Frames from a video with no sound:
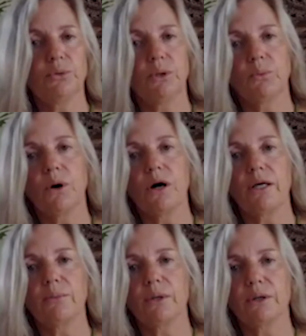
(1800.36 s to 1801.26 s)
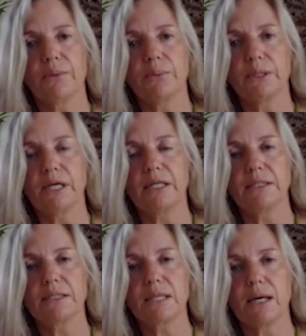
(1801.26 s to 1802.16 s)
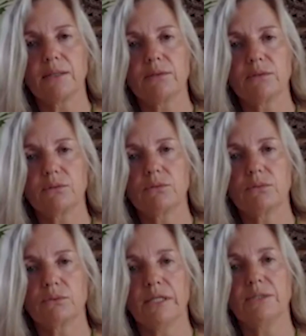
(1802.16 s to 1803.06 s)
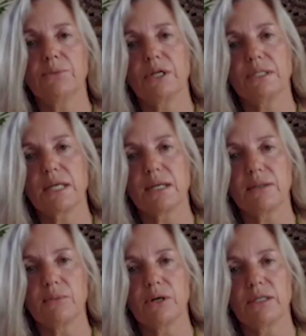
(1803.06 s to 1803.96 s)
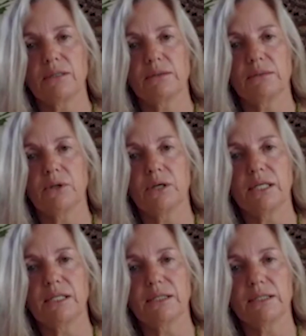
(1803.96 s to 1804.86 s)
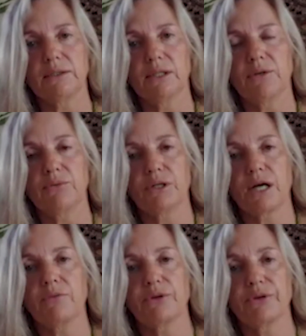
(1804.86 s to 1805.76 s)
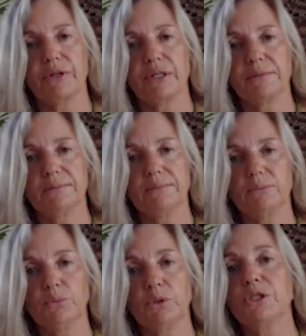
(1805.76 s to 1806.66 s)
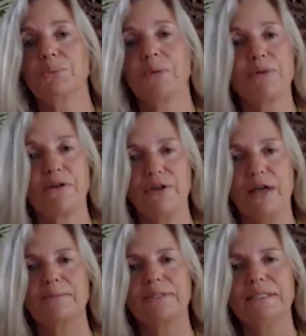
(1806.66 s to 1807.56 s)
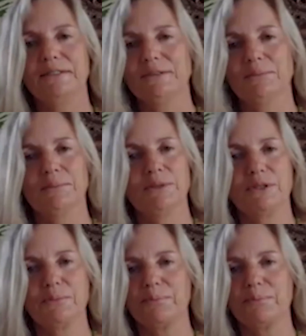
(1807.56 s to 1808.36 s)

to Hawaii, where I really had to start. That's when I started my healing and recovery, which is when my family,